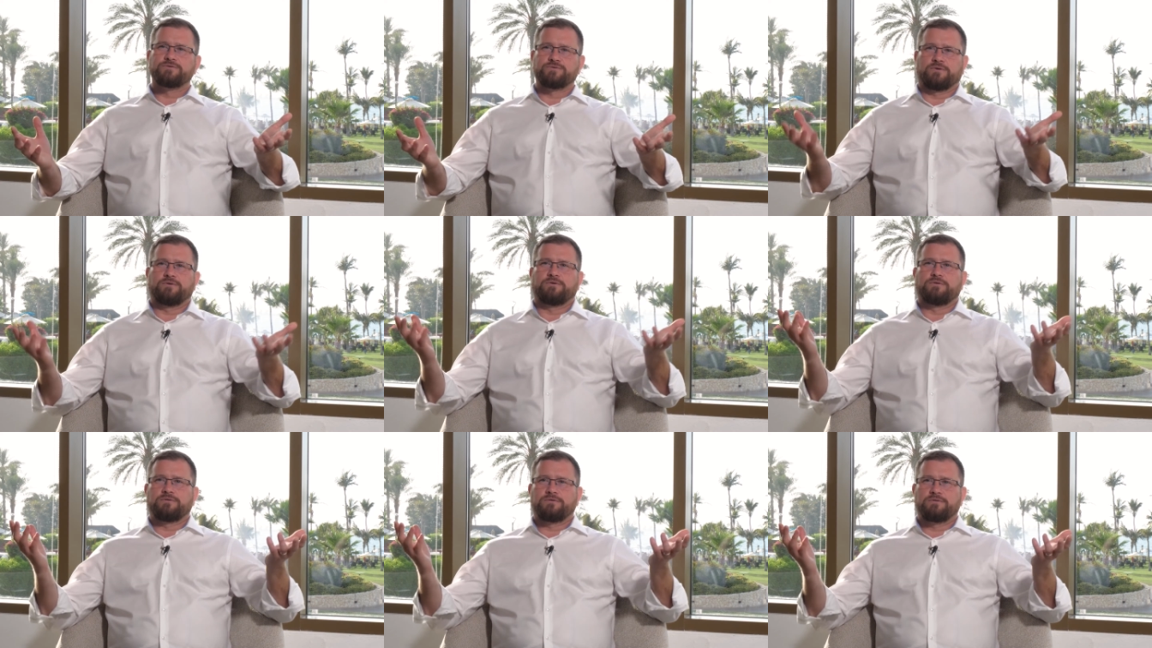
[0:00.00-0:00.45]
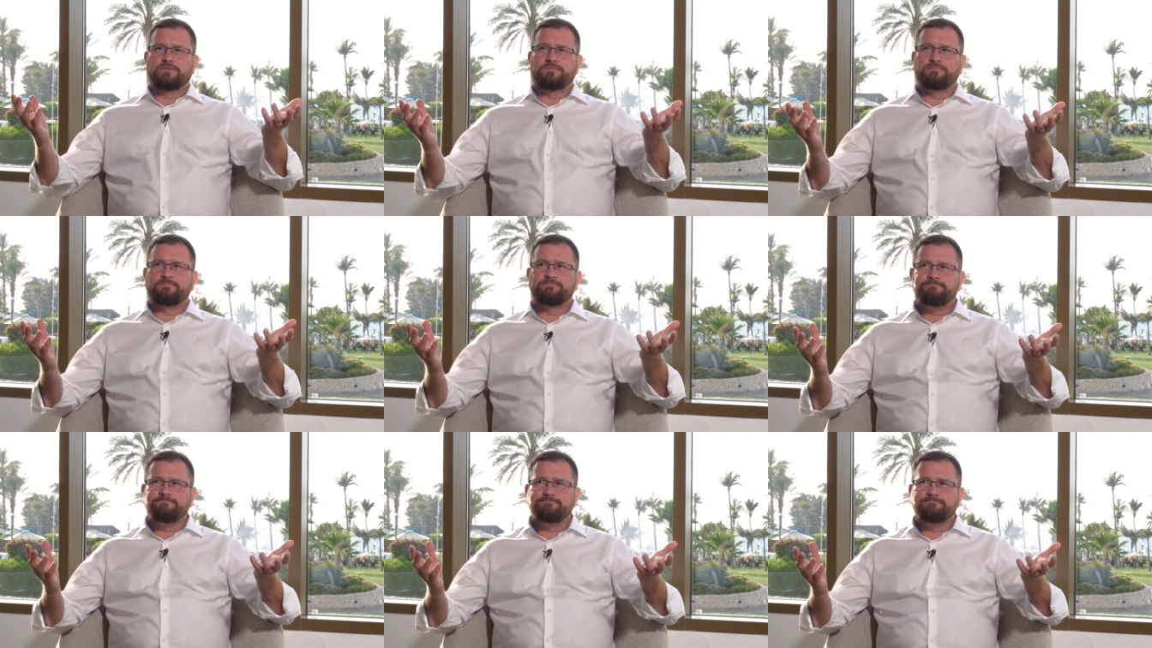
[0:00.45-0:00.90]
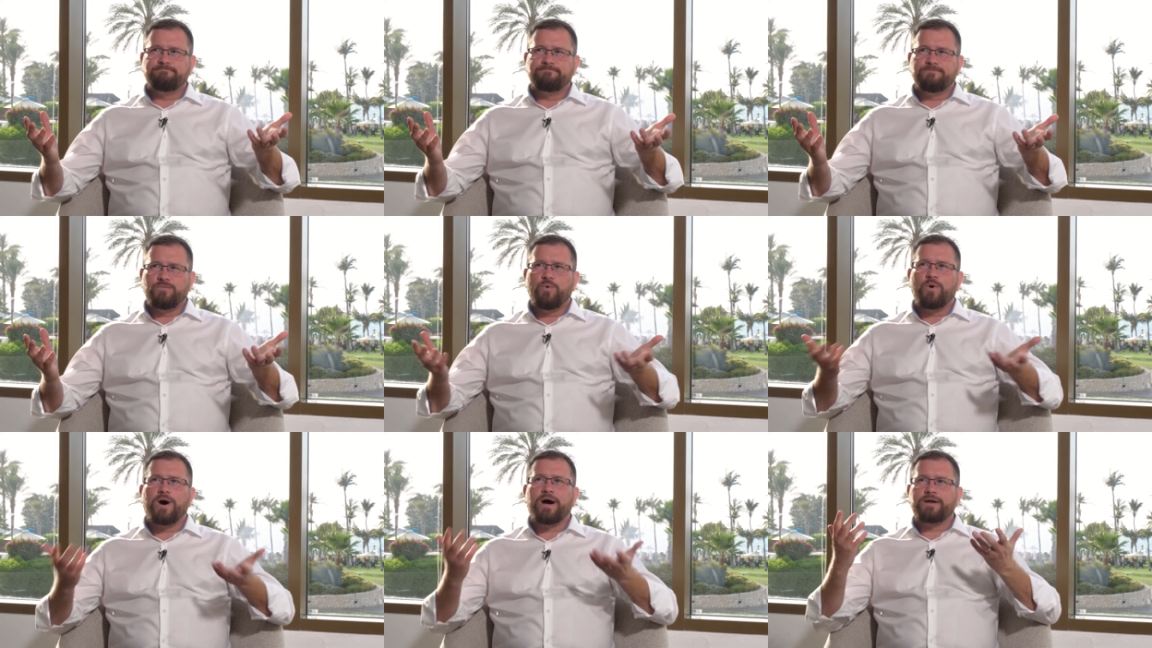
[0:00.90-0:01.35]
So
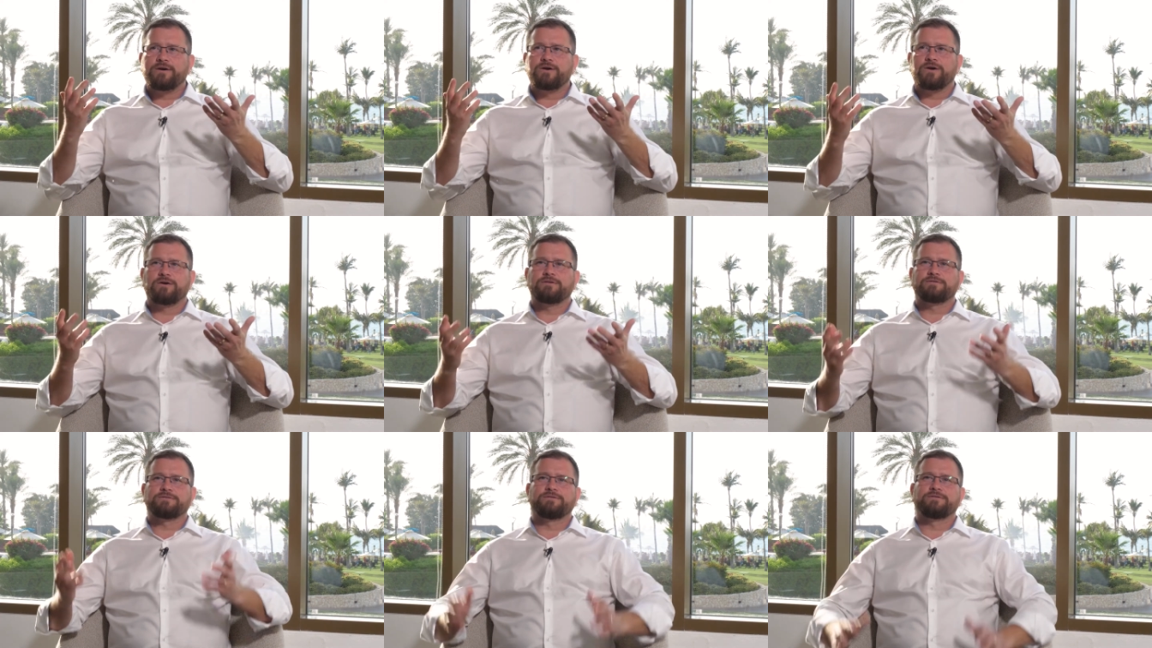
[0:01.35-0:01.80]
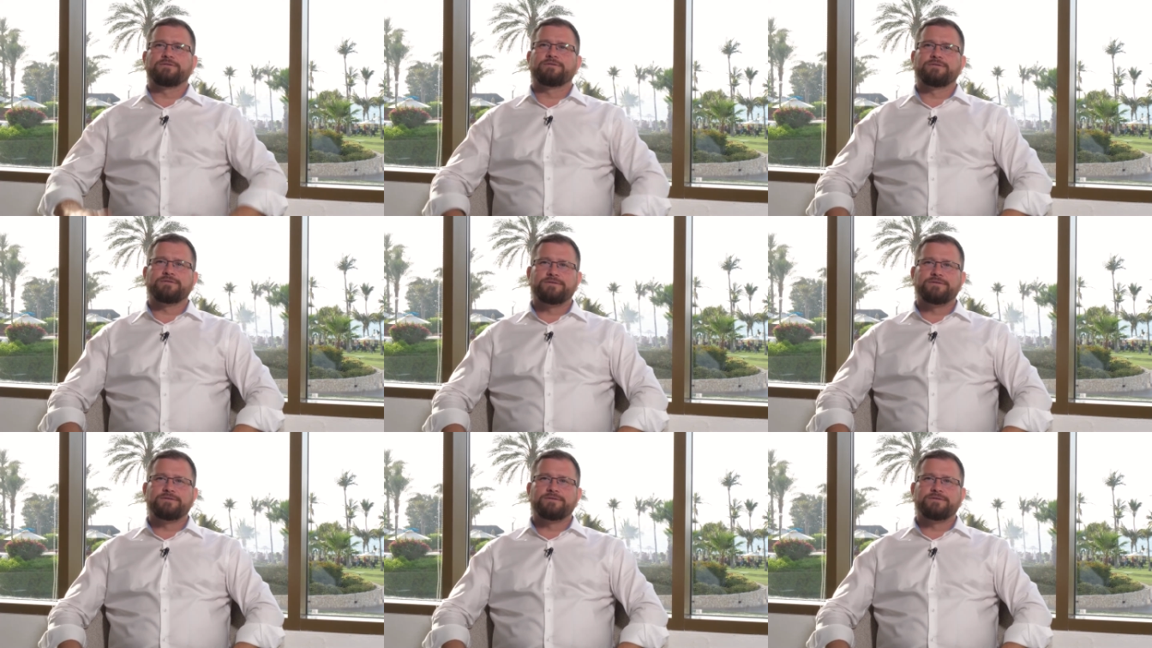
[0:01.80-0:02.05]
why not